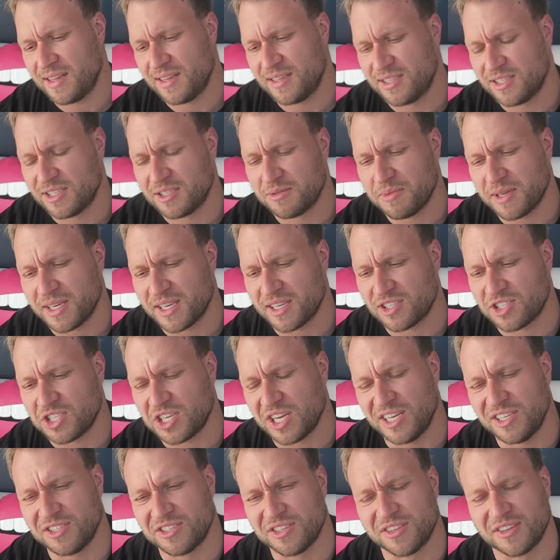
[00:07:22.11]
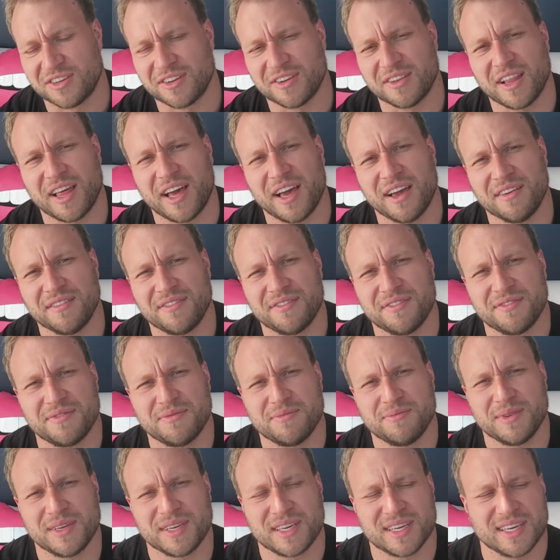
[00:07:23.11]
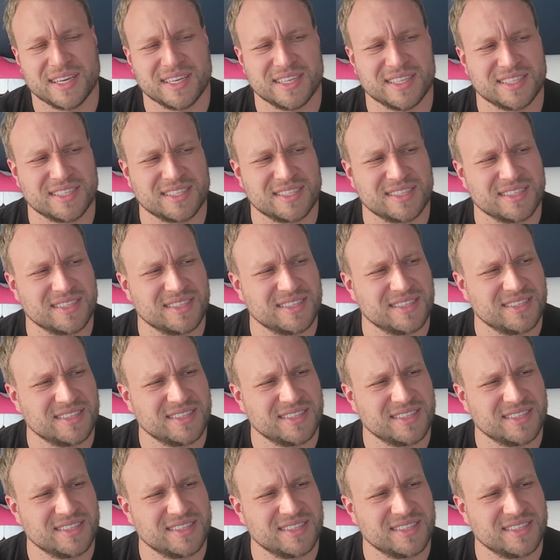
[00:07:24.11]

And just make a change in their life, because